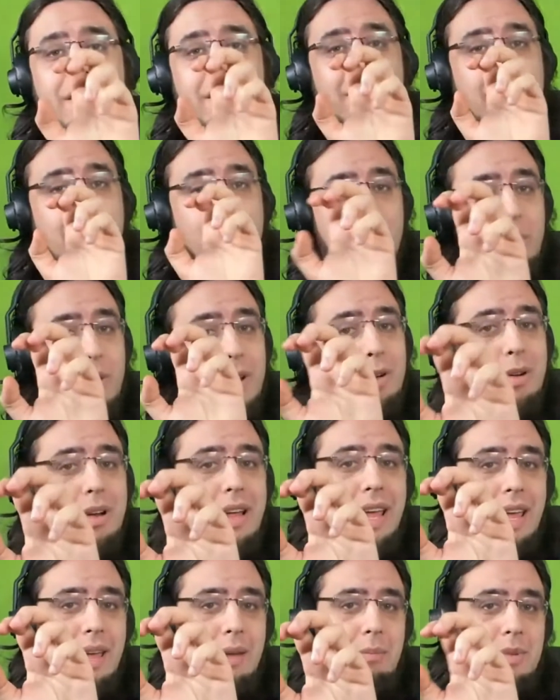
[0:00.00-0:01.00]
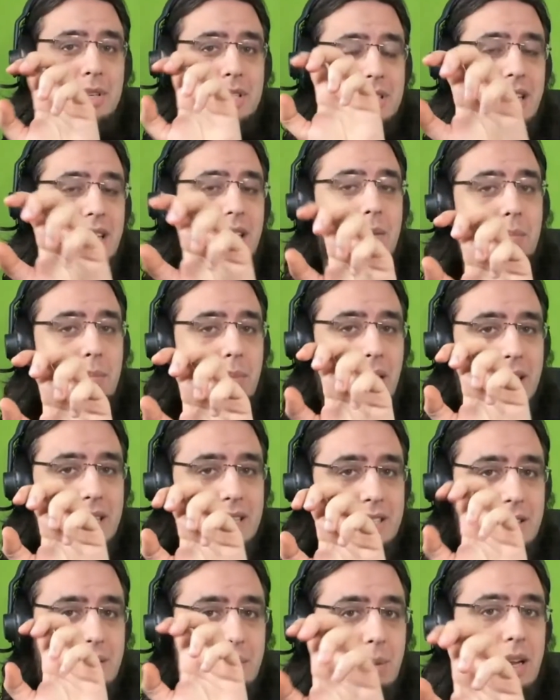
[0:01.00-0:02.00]
The real game is taking
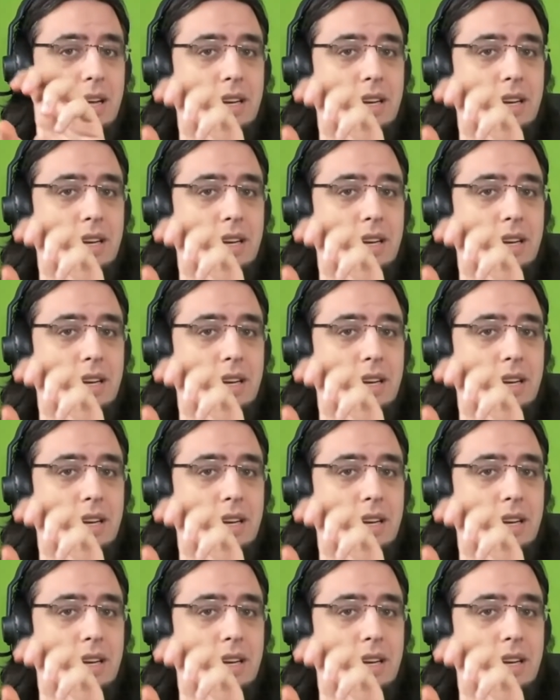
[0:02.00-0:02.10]
place in the